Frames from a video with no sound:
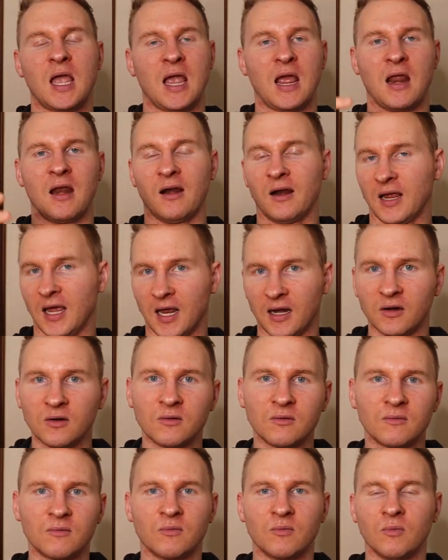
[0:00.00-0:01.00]
And
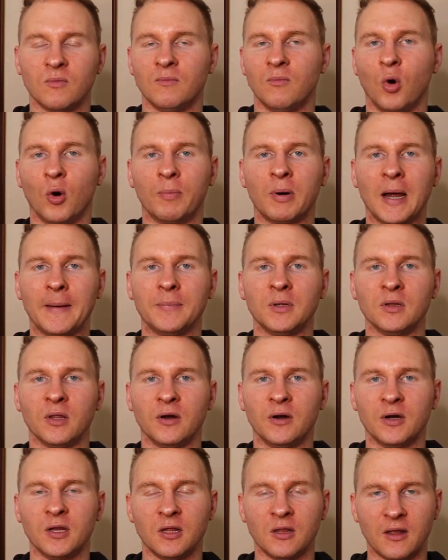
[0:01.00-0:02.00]
again, more
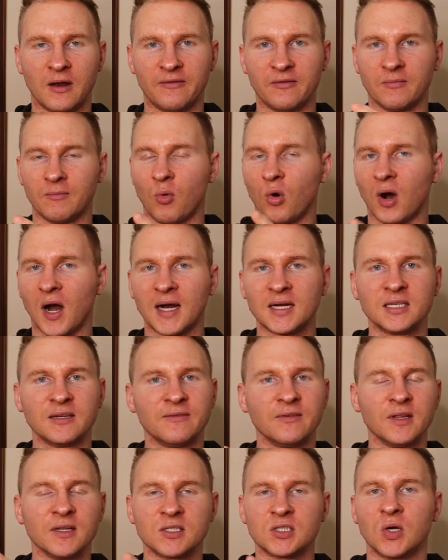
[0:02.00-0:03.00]
popularity, more
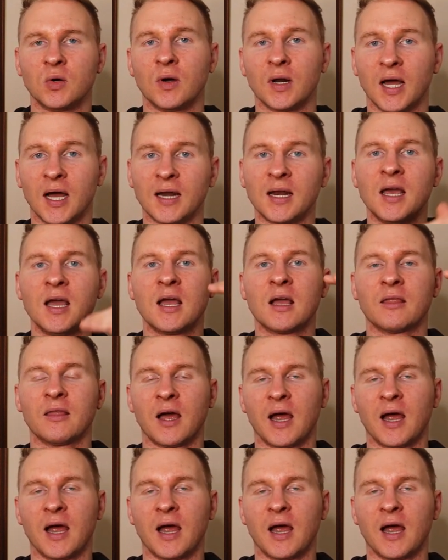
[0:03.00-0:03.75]
activity that's going on,